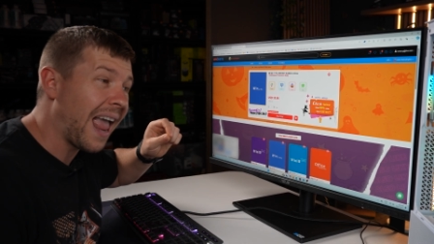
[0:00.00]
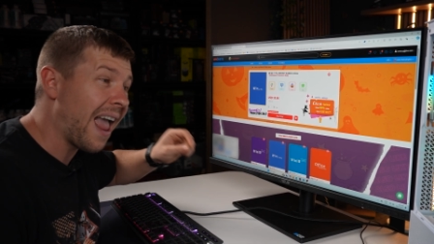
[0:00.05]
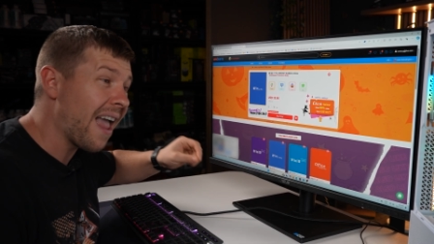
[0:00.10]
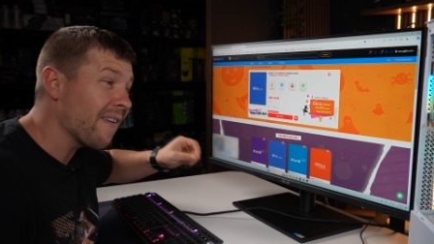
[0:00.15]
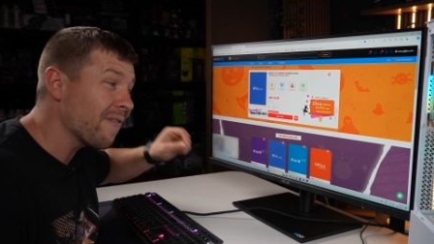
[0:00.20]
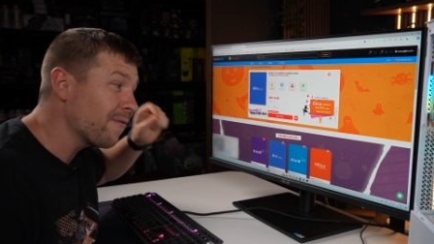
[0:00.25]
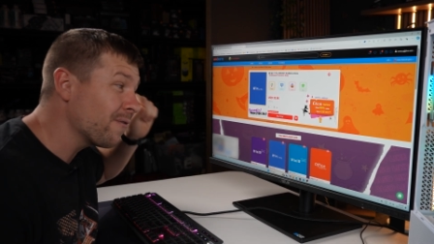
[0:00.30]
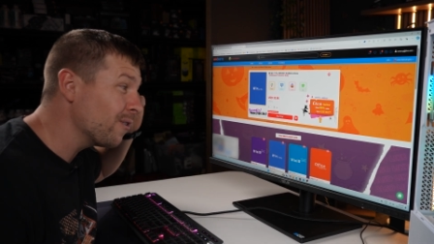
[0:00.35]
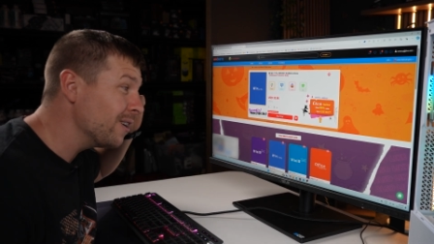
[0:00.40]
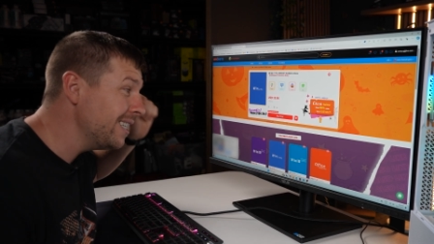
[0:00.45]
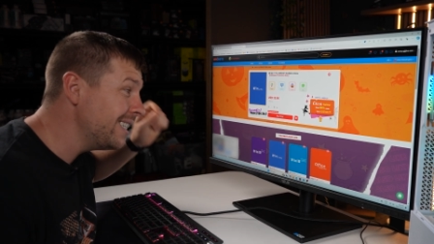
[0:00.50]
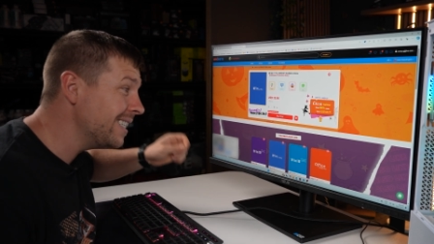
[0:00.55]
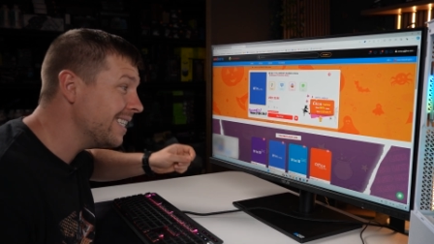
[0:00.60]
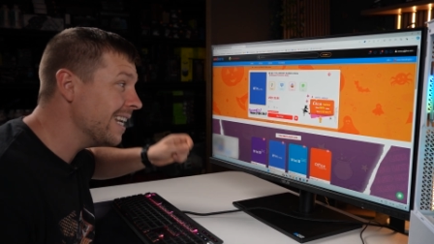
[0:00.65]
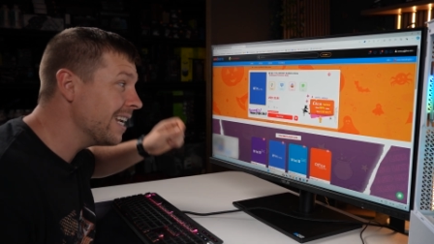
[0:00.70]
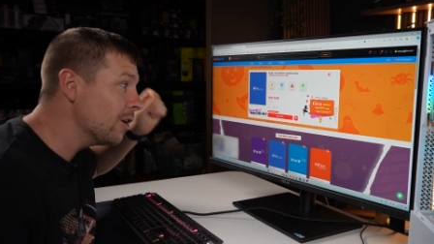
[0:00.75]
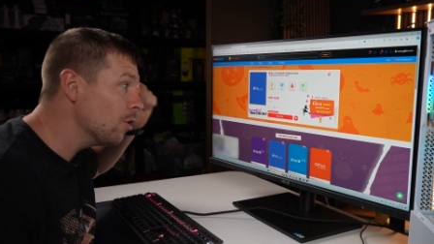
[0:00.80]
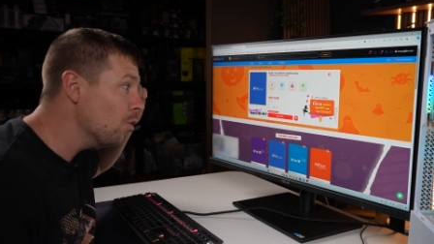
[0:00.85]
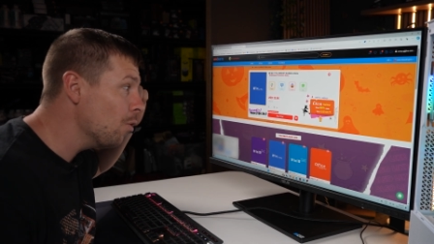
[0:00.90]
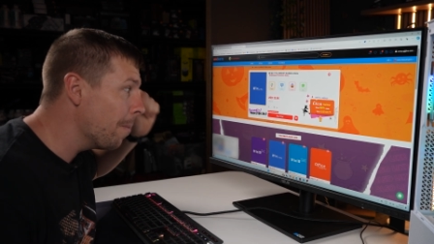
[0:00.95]
every
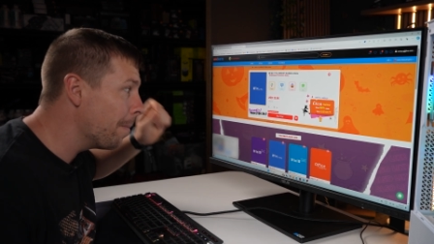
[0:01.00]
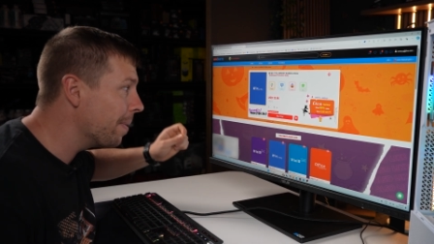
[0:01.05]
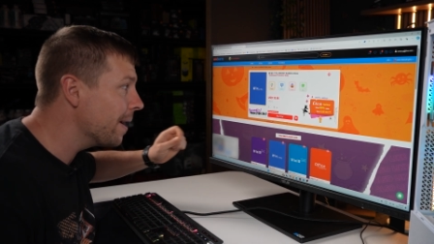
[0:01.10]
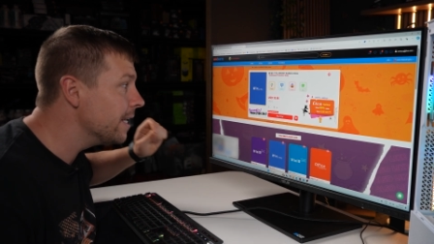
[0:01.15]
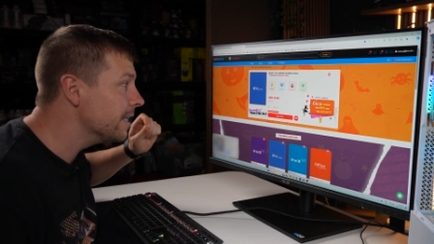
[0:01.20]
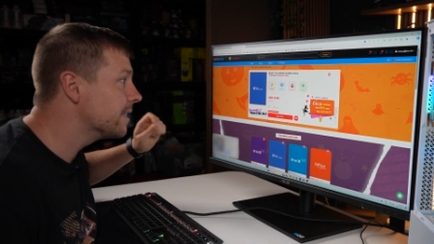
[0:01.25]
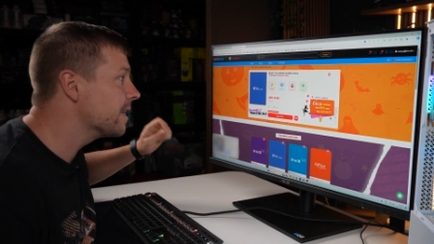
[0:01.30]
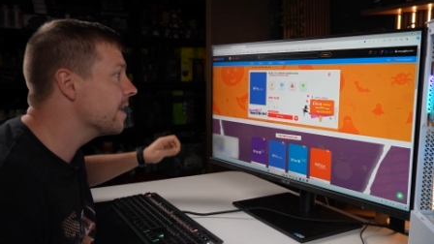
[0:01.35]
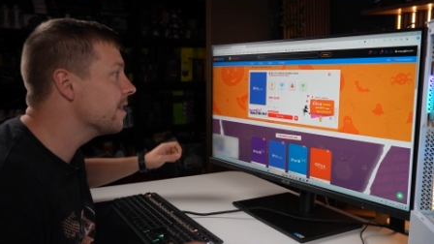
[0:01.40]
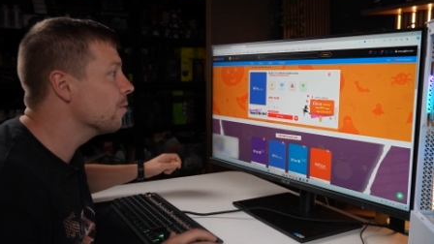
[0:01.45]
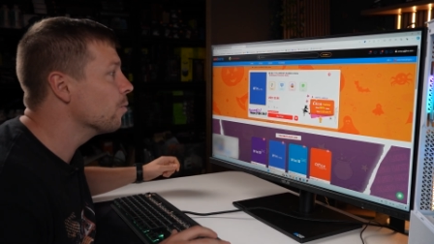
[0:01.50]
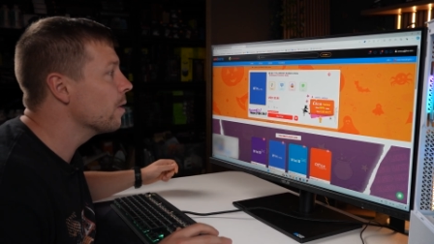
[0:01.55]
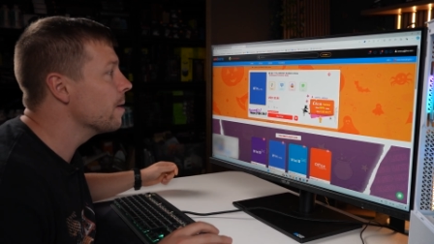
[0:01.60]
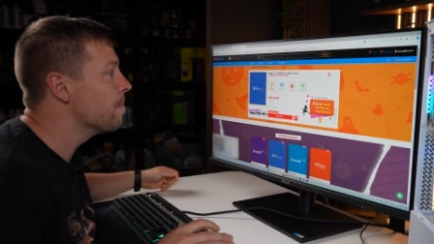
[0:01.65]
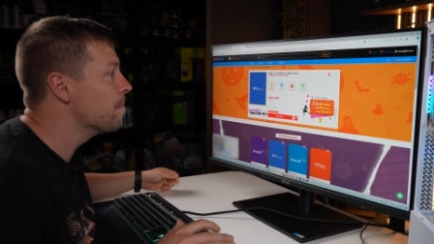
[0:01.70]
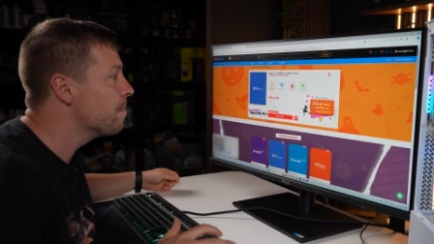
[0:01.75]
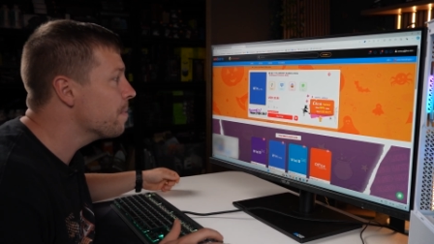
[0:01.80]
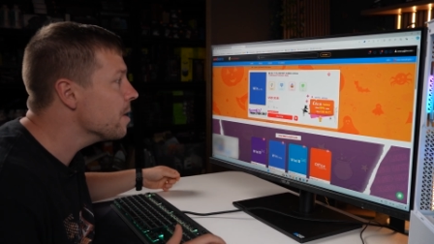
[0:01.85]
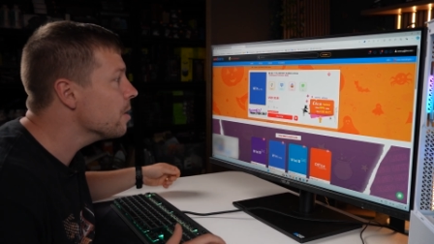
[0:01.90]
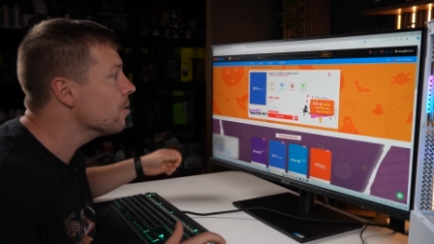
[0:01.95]
single P C that we
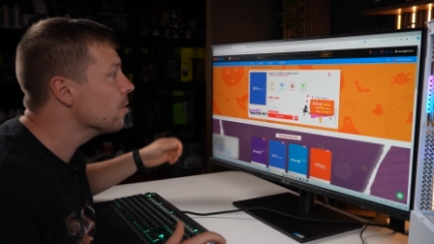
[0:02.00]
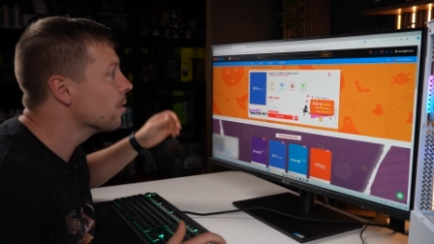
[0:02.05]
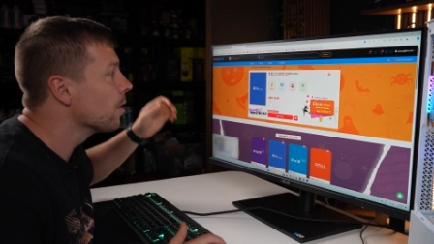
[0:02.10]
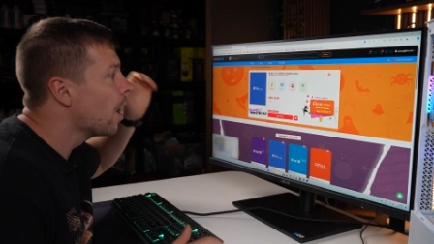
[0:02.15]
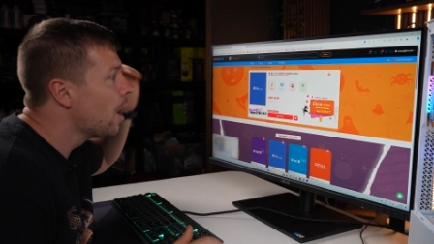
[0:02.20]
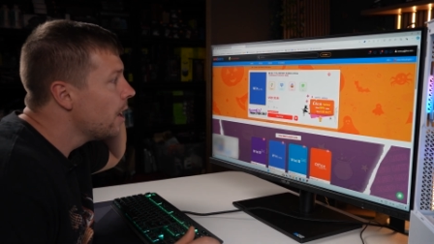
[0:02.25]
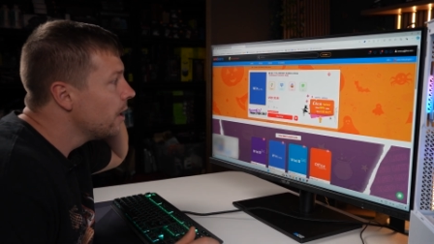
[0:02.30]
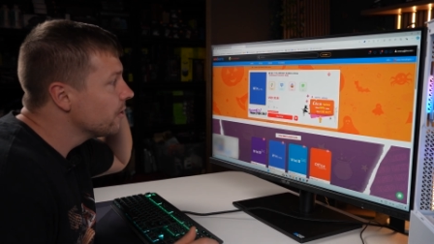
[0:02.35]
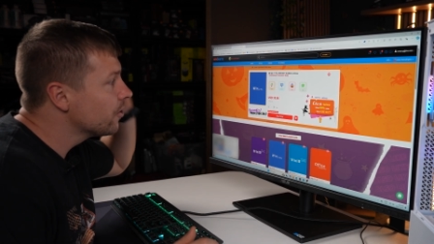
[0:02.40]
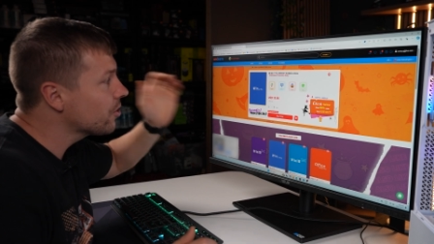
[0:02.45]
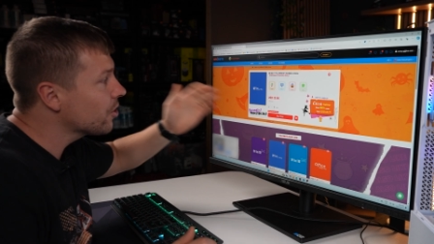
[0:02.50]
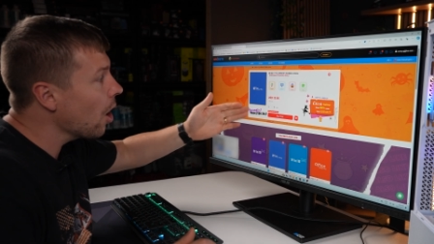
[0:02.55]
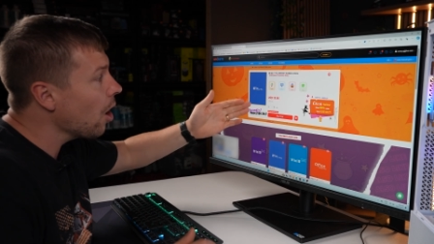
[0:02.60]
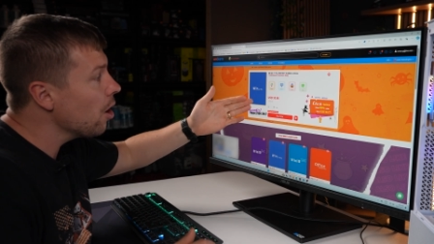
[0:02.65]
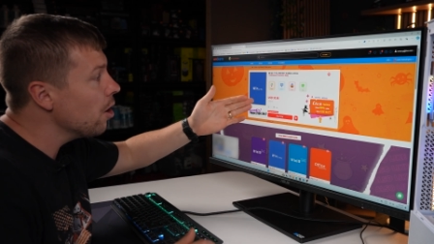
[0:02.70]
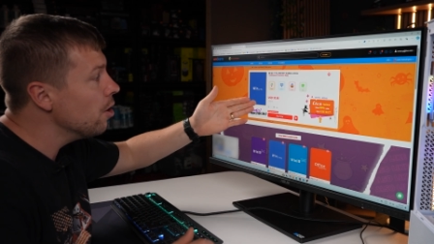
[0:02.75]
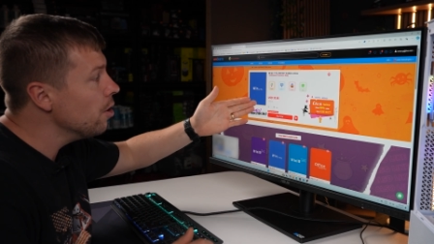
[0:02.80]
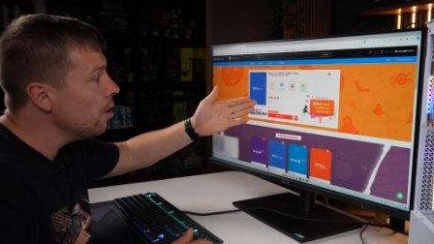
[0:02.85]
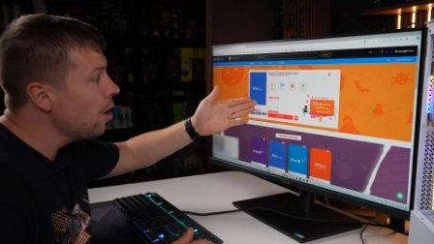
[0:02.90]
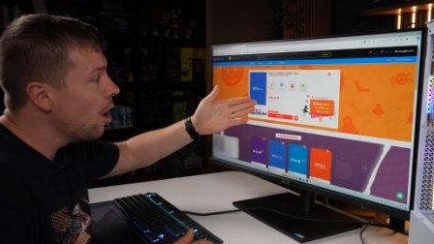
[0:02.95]
build.
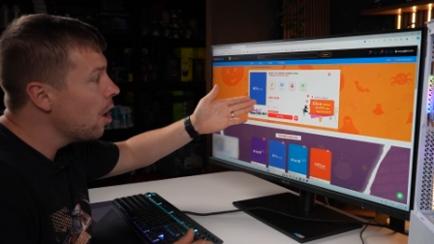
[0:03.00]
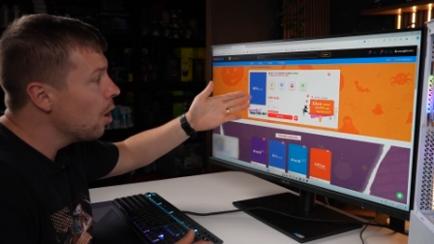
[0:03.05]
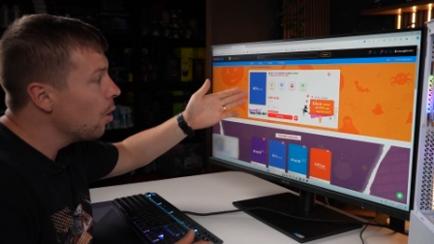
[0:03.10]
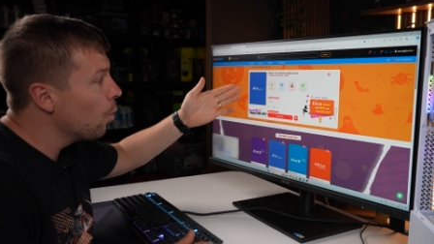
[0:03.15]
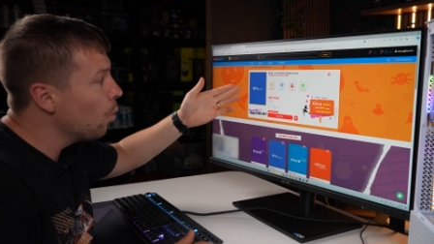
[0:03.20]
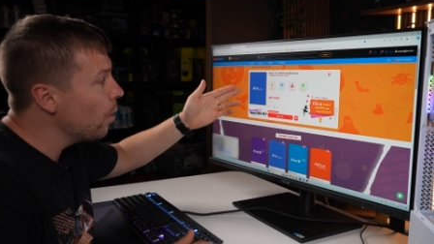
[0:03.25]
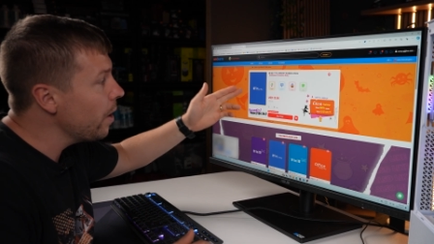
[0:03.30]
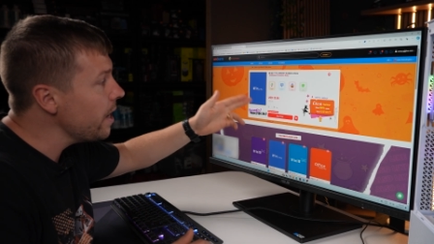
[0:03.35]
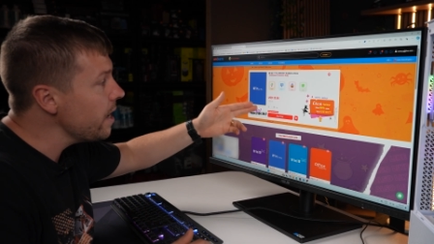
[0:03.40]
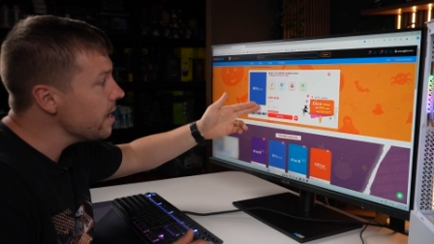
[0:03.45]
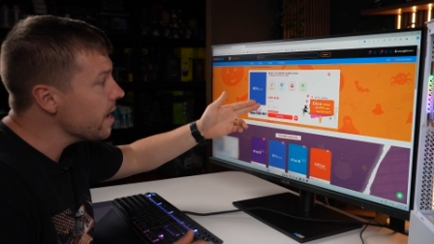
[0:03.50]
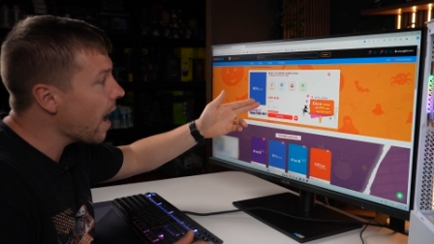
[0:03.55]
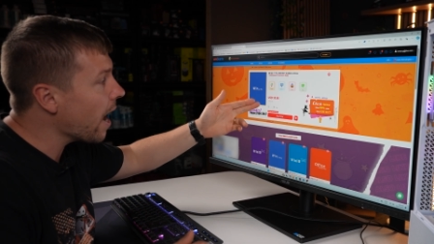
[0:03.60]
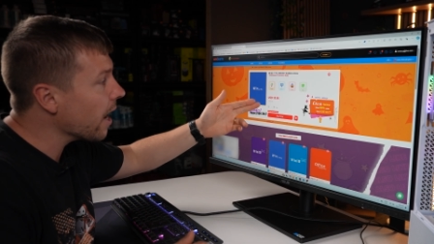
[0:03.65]
So we